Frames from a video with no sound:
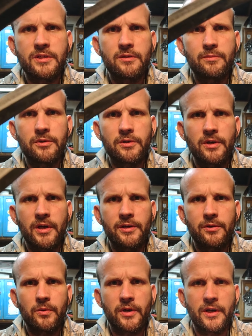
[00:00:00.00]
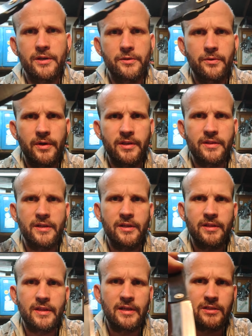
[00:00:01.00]
similar grind to what I do, and I
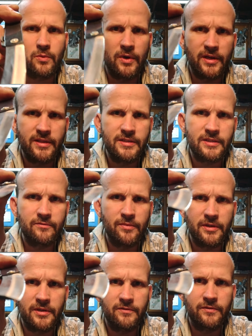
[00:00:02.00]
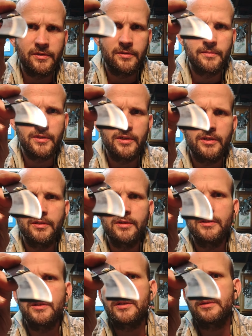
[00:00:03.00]
think that's why these have been given to
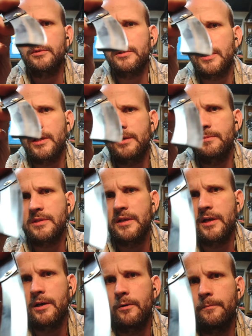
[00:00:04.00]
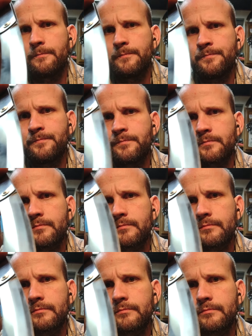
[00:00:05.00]
me a couple times now.
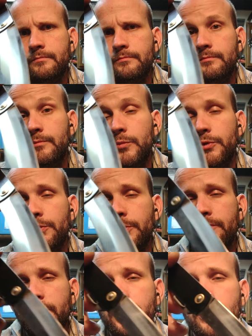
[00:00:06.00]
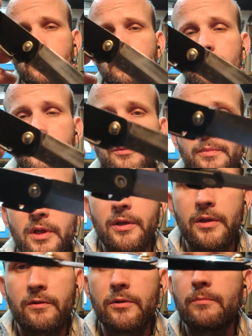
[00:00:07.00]
We're doing a video.
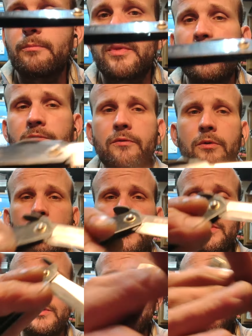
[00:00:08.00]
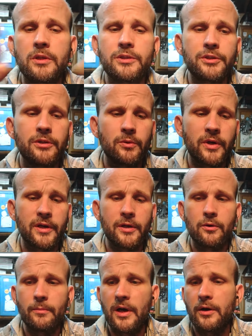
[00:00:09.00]
Pay it forward, let you know what I
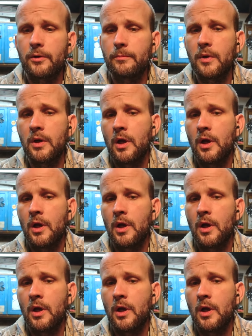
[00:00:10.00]
know about them.